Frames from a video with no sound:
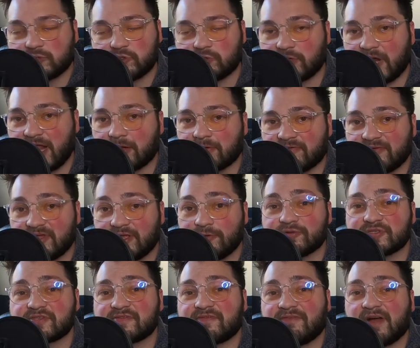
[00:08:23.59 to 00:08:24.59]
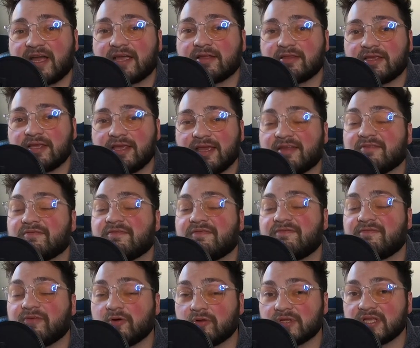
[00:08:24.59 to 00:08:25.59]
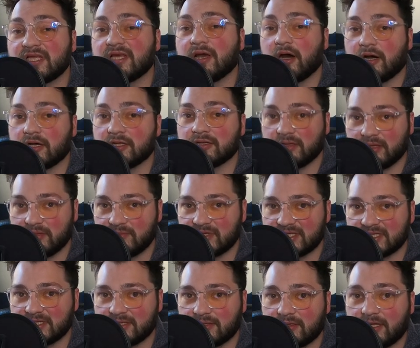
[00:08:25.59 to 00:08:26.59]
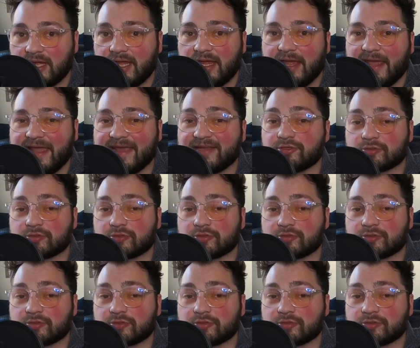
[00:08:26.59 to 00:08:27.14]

Dragon Ravine was finally and fully unlimited, and